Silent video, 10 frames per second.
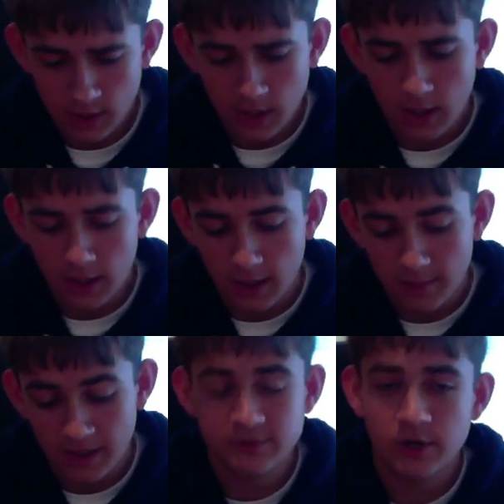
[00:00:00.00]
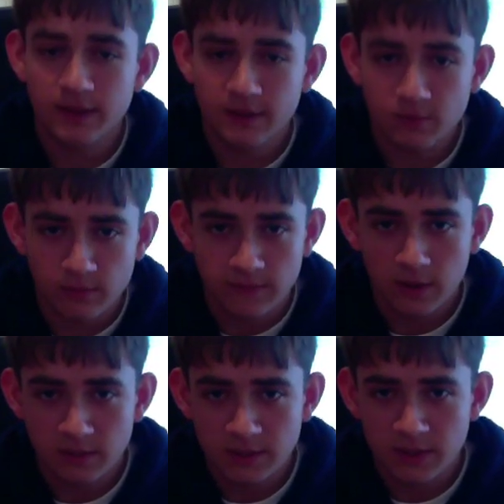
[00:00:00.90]
I've tried these with
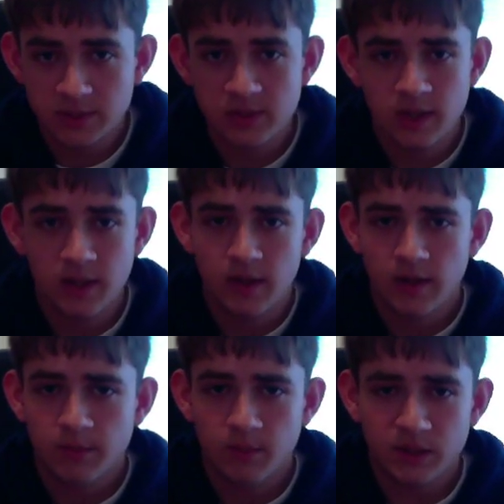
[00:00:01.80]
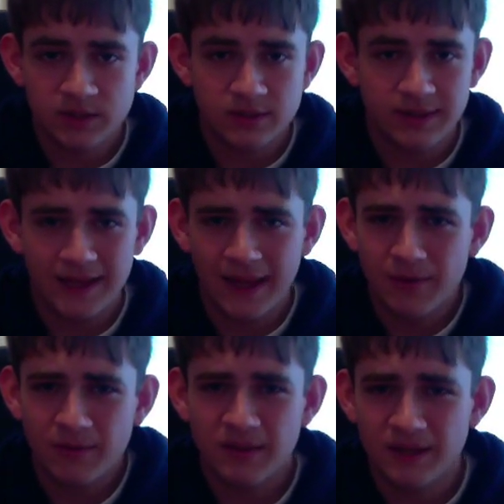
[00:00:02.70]
phone tips. Personally, I
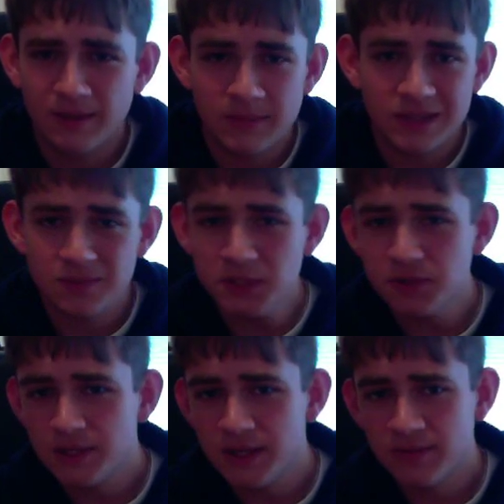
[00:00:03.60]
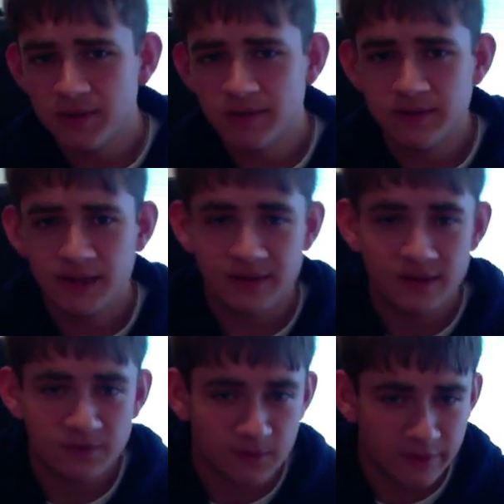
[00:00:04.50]
don't think it makes much of a difference, at
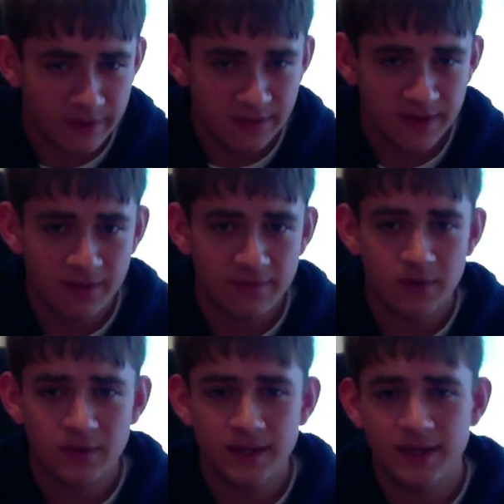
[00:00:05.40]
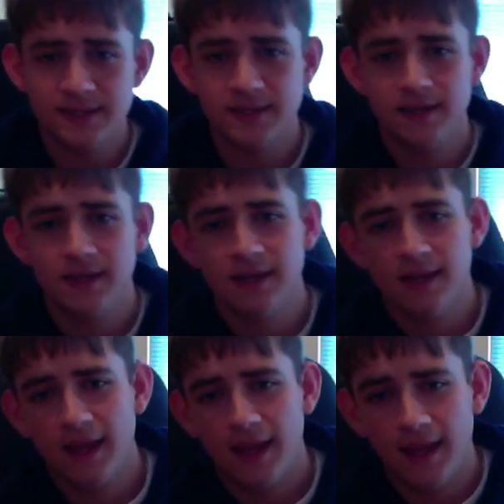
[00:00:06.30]
least for this headphone it doesn't.
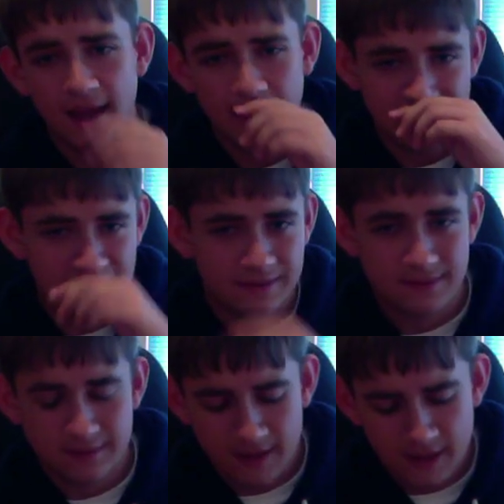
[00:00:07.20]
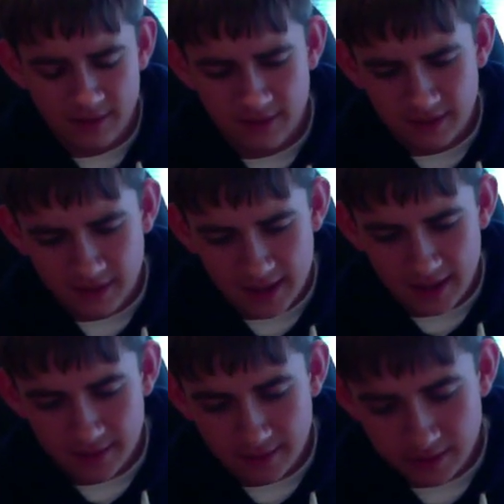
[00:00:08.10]
And other than
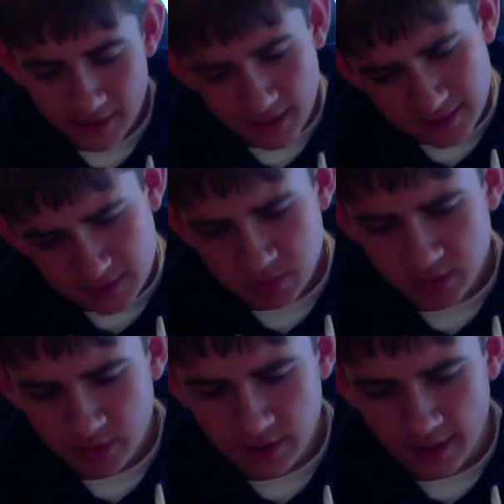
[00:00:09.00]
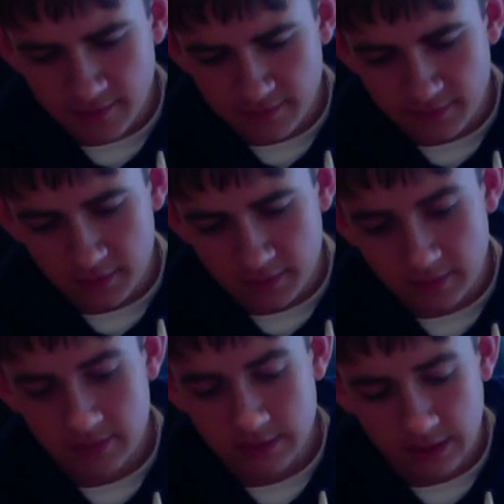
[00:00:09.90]
that, it's a pretty good headphone.
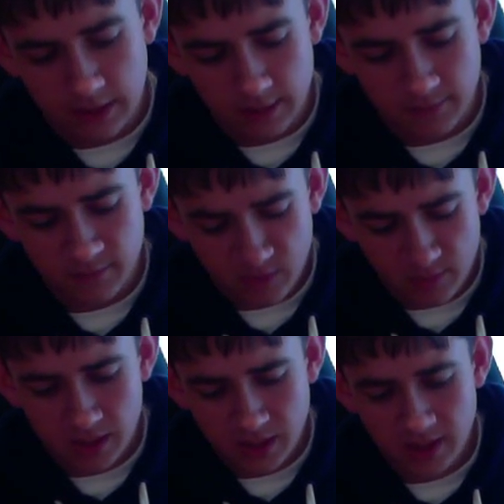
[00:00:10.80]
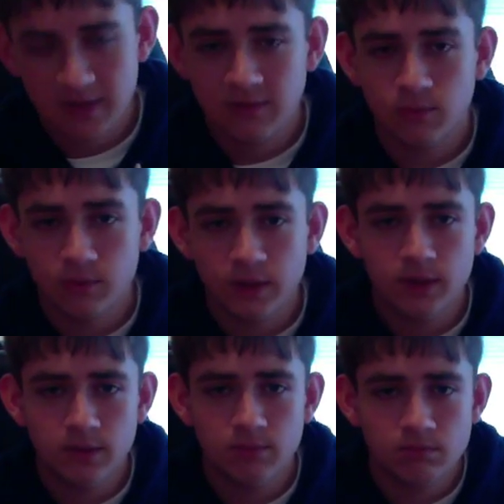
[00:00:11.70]
For the money, it's a
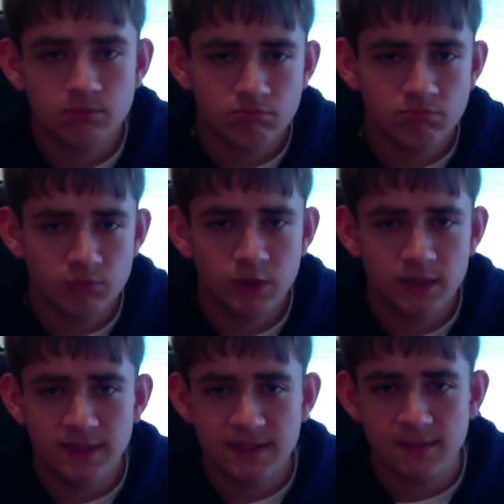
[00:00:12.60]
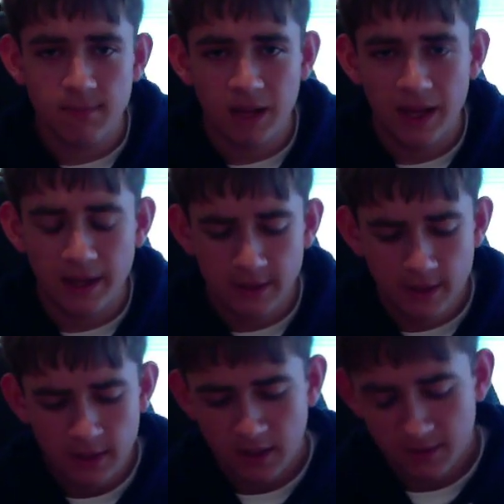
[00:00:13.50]
really, really decent buy
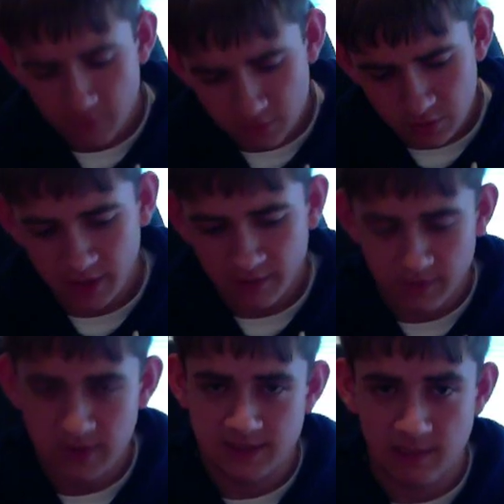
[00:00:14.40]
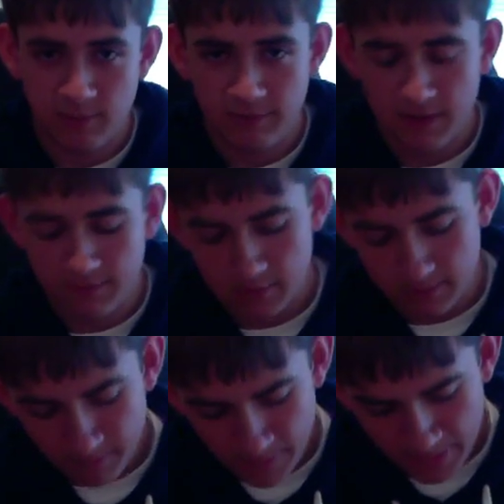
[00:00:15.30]
if you're looking for this type of headphone.
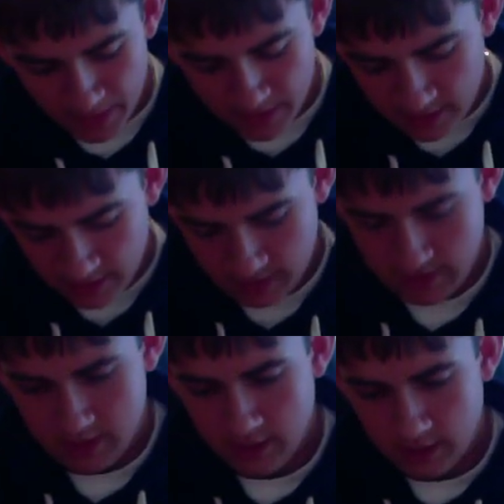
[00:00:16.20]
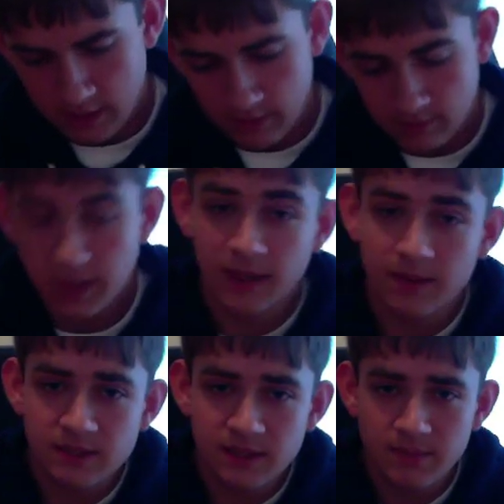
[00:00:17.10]
When it
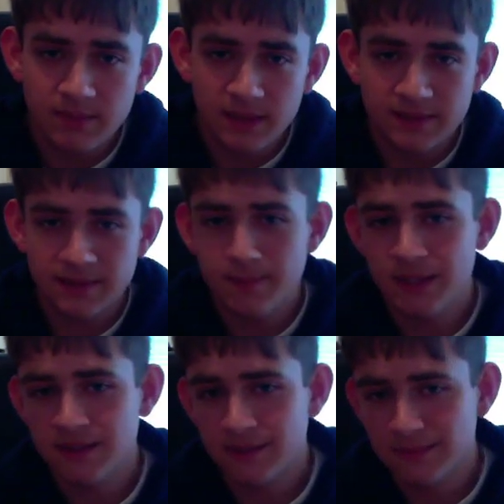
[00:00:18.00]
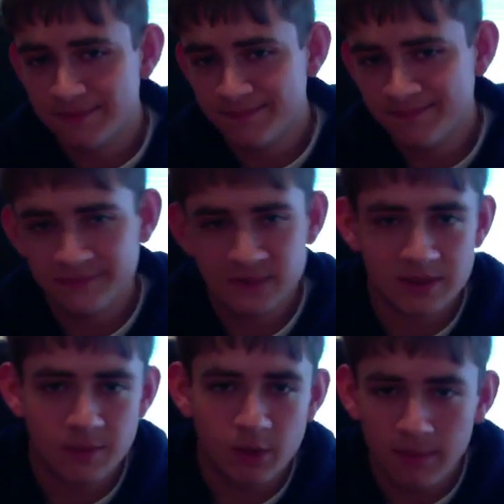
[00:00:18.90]
comes to the mids are
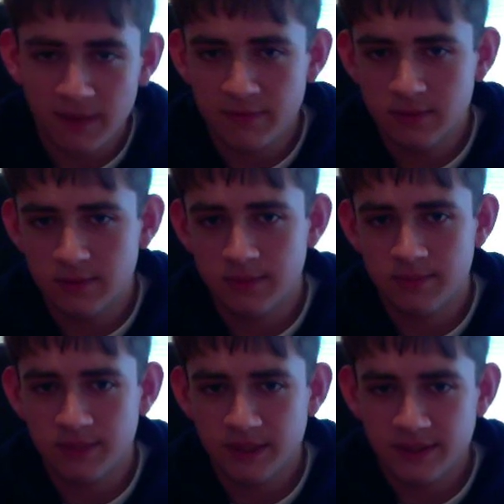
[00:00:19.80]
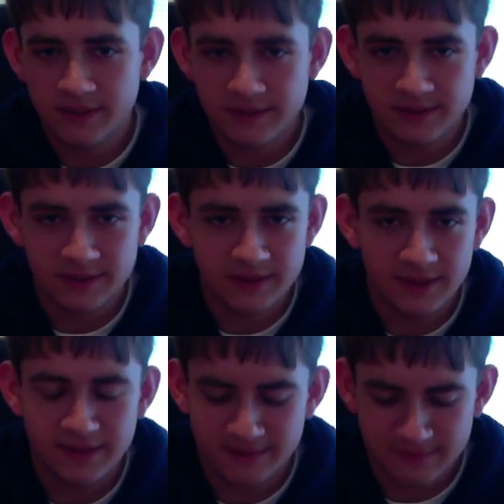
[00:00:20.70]
somewhat muffled because
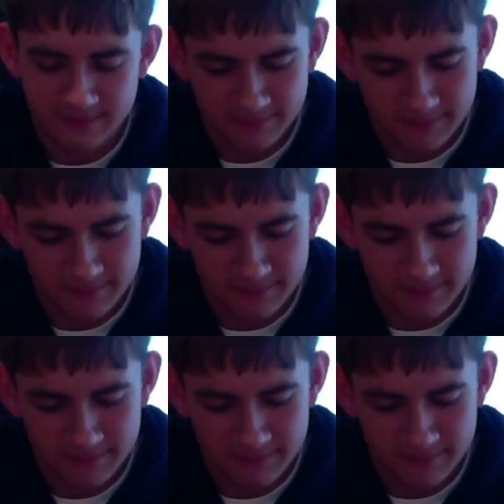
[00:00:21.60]
it's